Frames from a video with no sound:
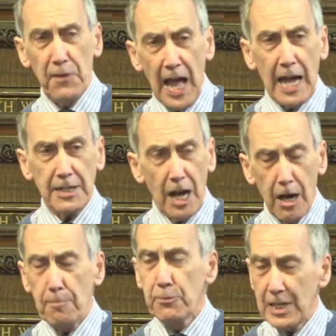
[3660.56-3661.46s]
that
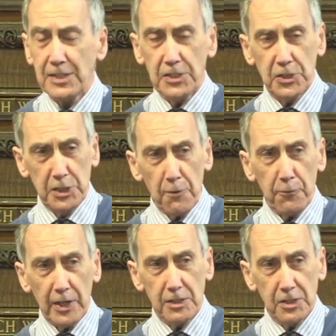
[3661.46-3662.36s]
are present
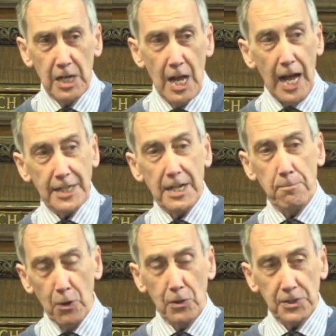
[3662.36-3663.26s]
sufferings, and yet
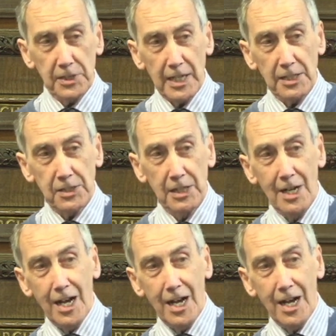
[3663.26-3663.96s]
Paul says,